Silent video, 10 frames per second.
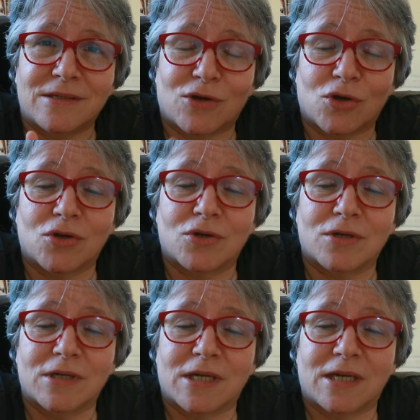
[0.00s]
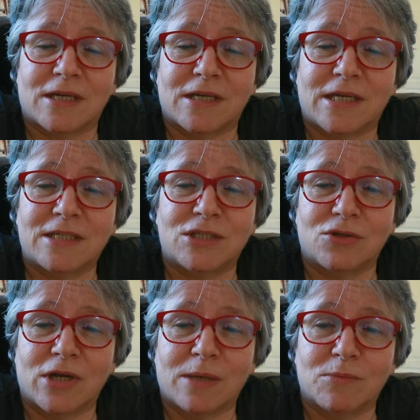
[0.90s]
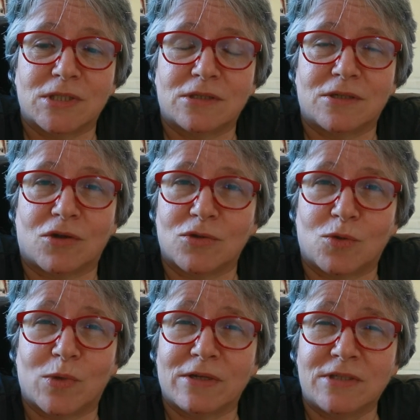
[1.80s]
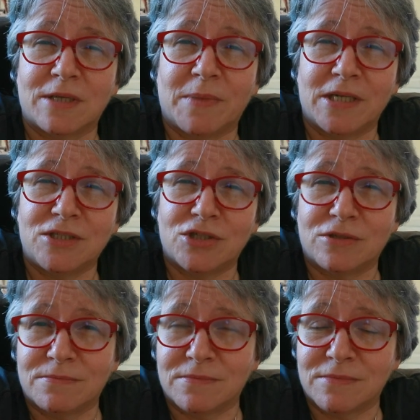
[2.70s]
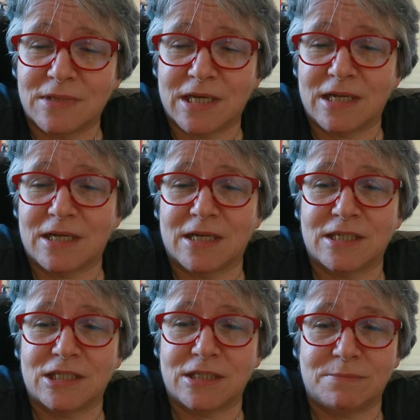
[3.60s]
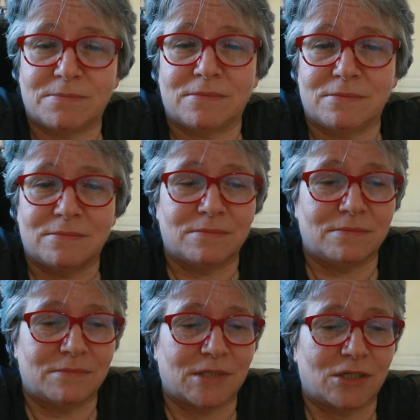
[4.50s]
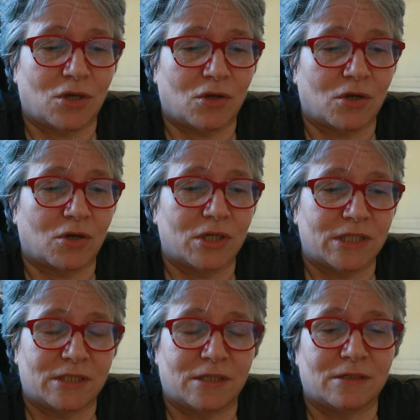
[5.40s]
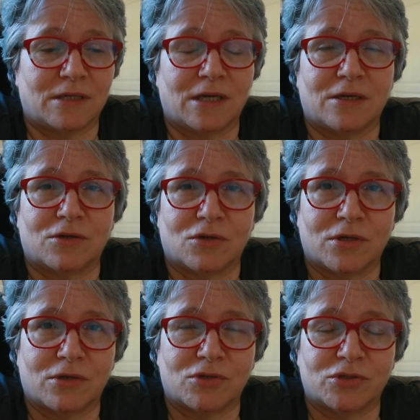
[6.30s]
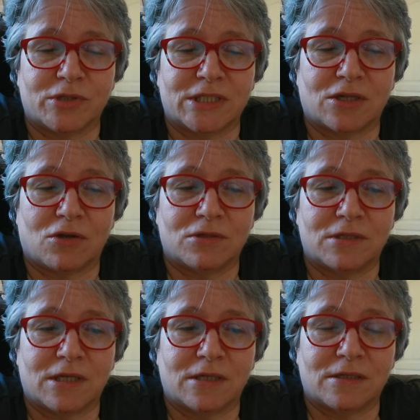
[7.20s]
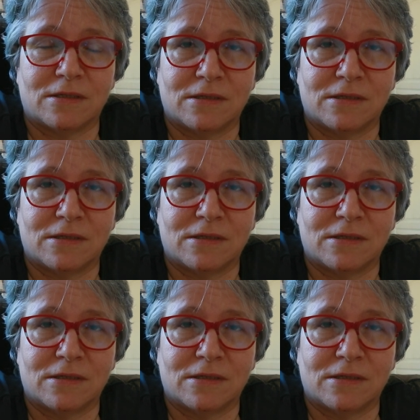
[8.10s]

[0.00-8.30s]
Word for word: her uh, Instagram was called Quilts a Bunch, and uh, she, the doll artist, uh, her nursery is called uh,